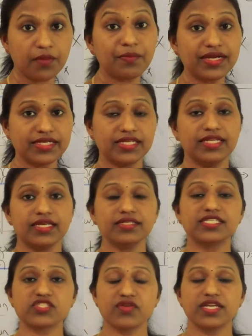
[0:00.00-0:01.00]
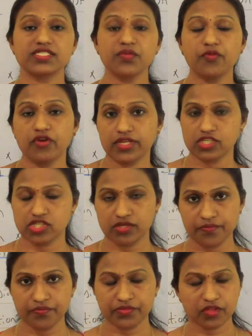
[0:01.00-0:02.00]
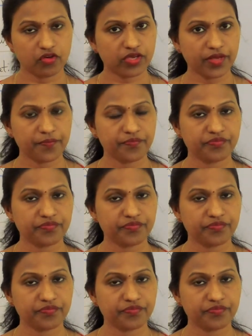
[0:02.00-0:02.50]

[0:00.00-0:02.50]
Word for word: multi layer that's why it is a protection. Okay.